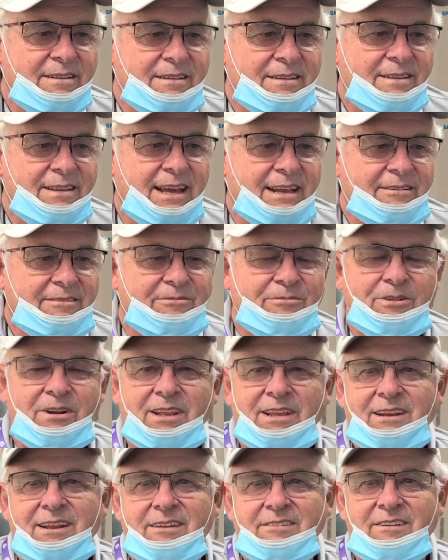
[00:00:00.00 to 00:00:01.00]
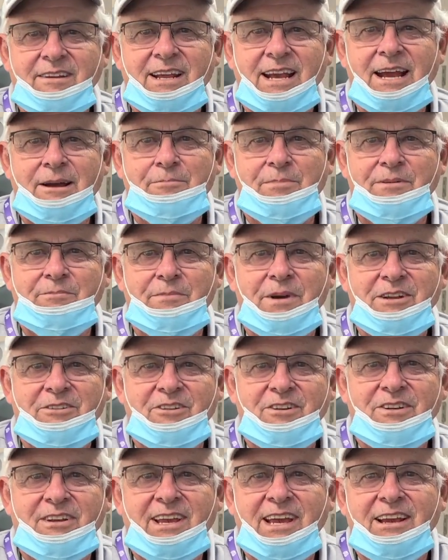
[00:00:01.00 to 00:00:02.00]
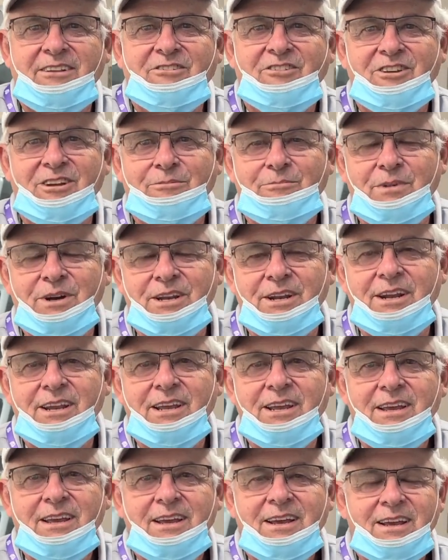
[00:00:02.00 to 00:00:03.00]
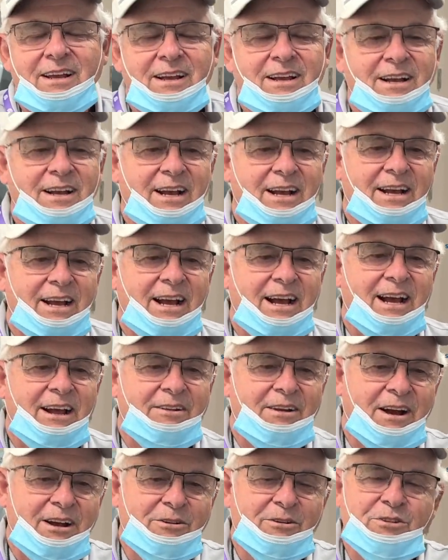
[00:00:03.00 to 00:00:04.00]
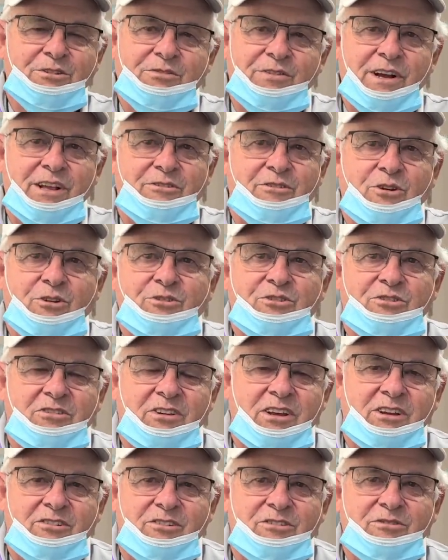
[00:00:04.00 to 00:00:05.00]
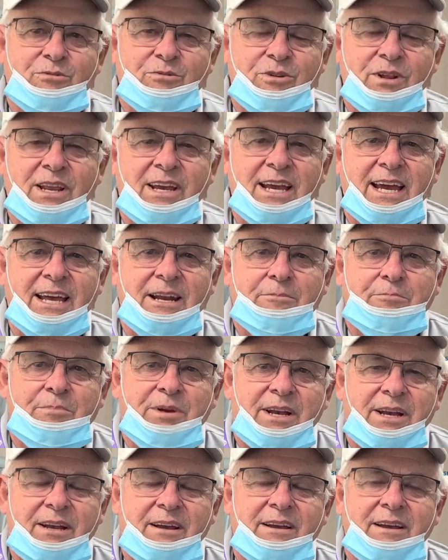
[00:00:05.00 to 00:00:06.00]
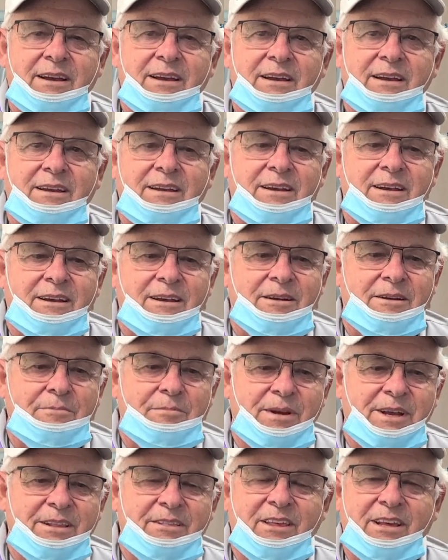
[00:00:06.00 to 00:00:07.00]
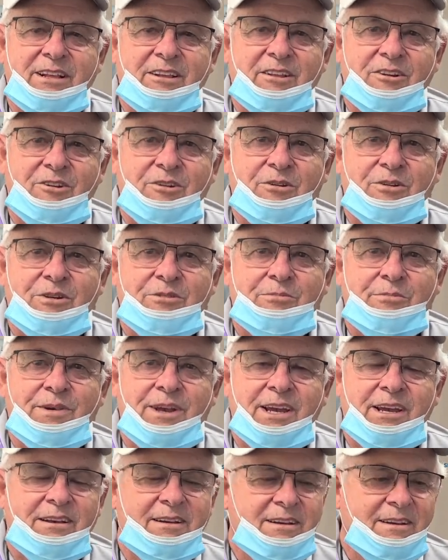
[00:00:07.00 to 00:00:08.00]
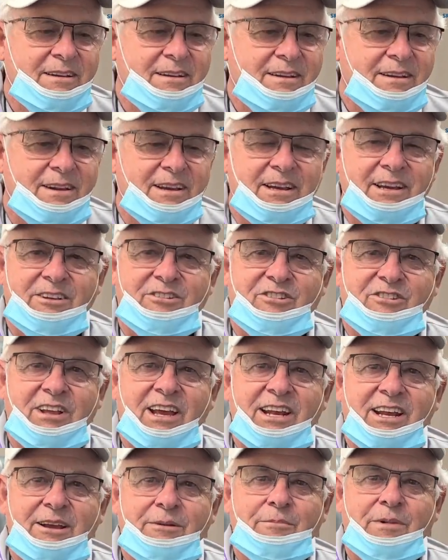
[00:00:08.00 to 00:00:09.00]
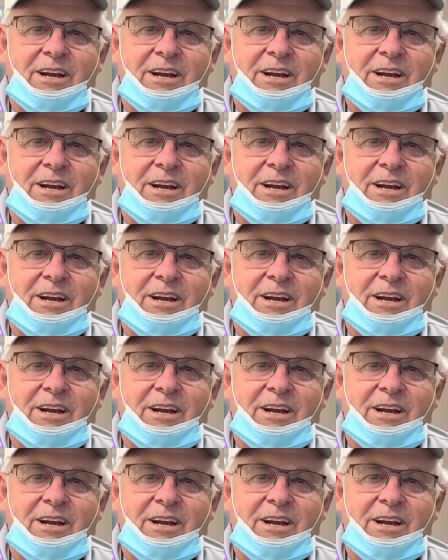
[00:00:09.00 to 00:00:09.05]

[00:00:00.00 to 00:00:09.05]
that really doesn't happen much at catching. But I always felt those things really had a big thing to do with me extending my